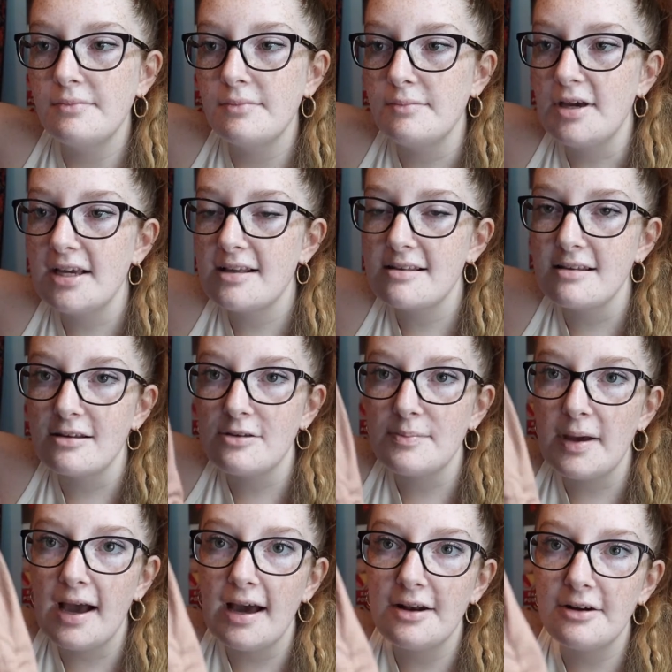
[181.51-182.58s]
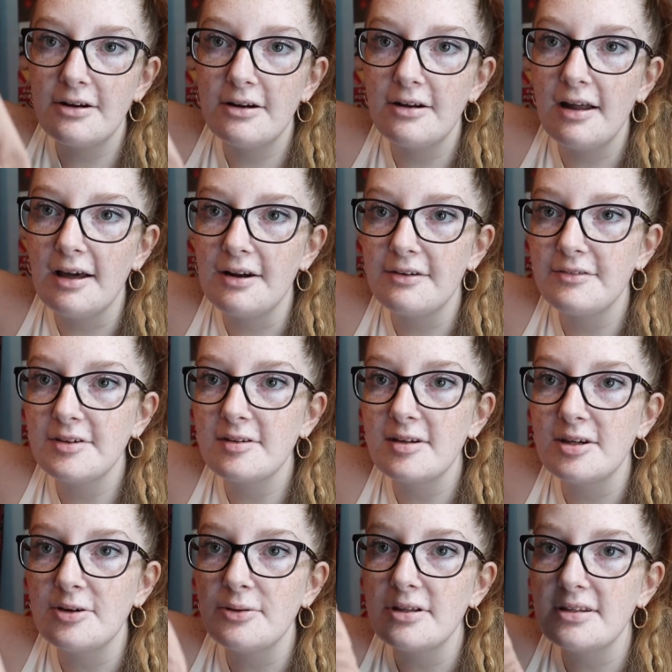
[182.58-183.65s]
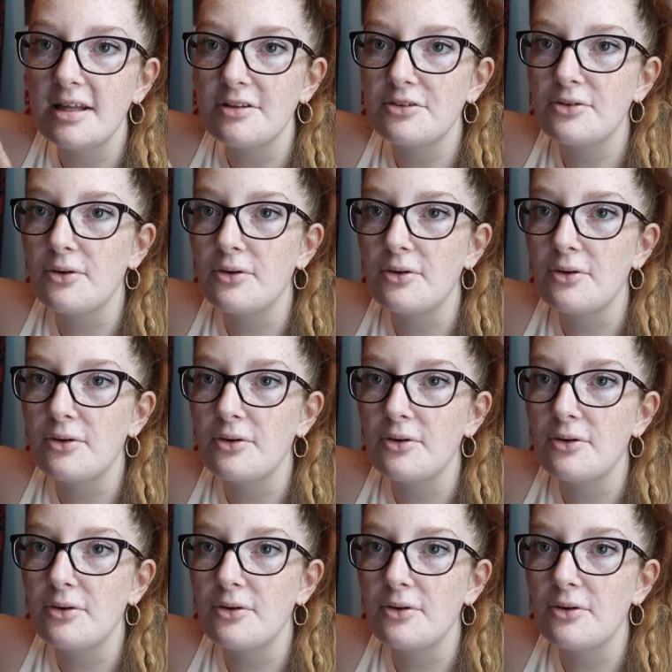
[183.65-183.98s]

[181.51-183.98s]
makes this pattern. I don't really know what that's